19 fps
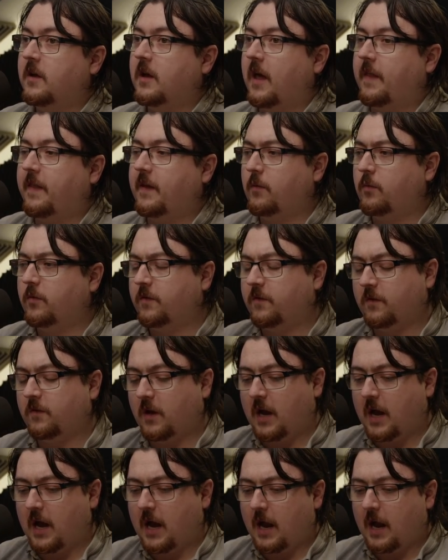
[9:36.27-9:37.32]
I think it was,
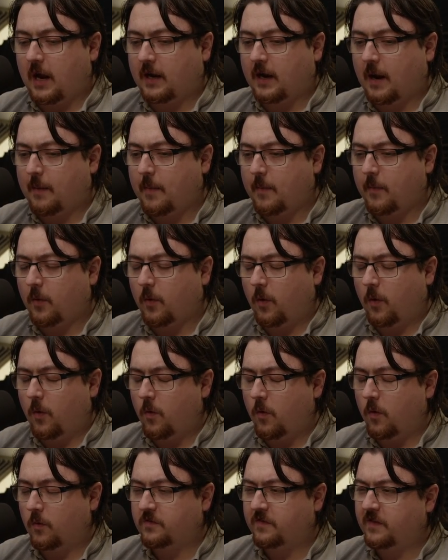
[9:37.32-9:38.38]
uh, I can't remember
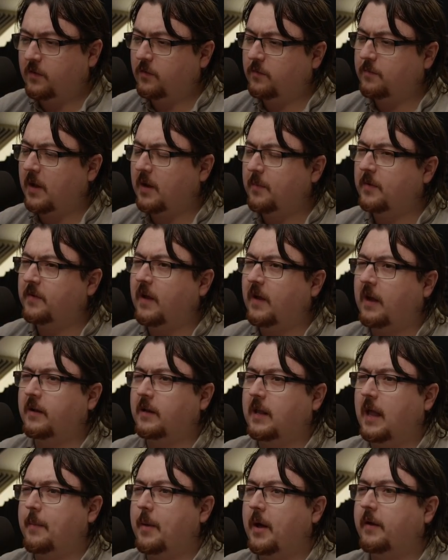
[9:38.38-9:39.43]
who it was, I think it might have been
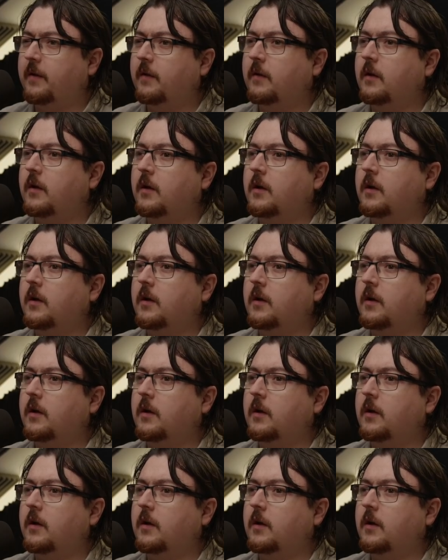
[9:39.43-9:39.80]
Daniel Ahmad